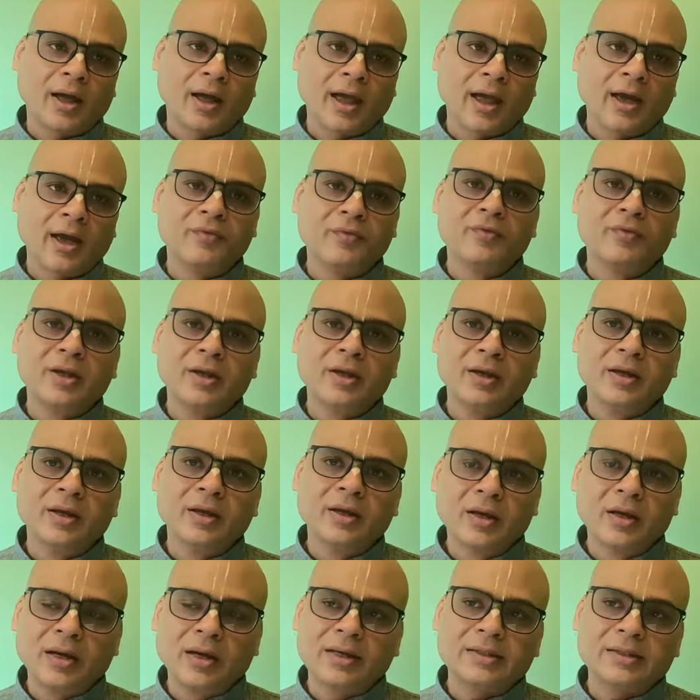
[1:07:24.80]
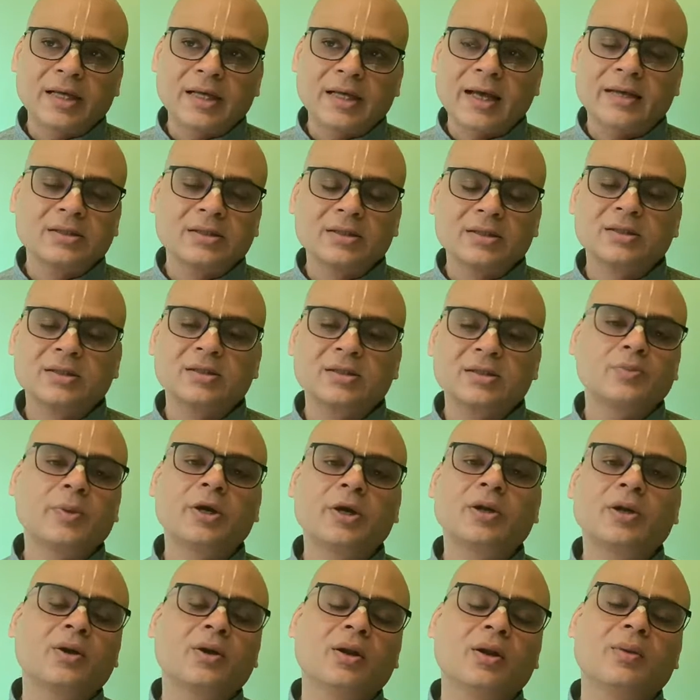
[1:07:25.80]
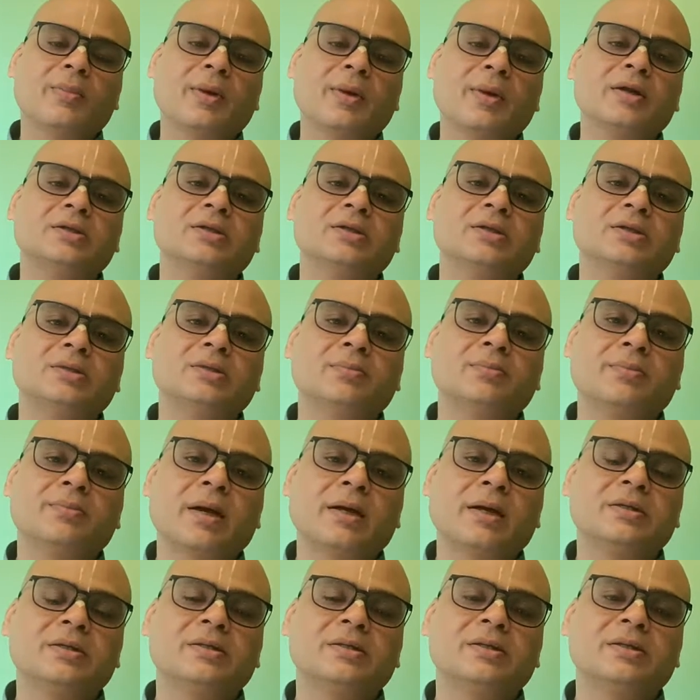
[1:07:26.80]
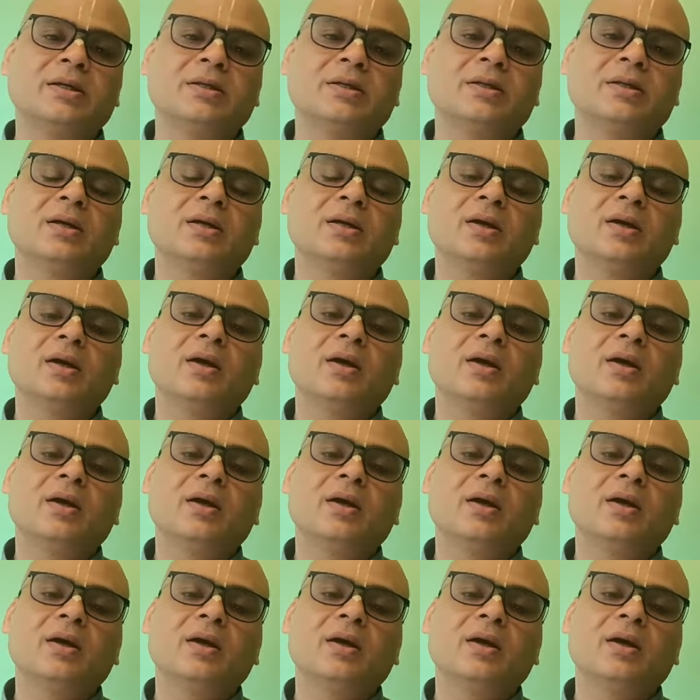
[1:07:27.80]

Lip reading: Every illness has its particular medicine.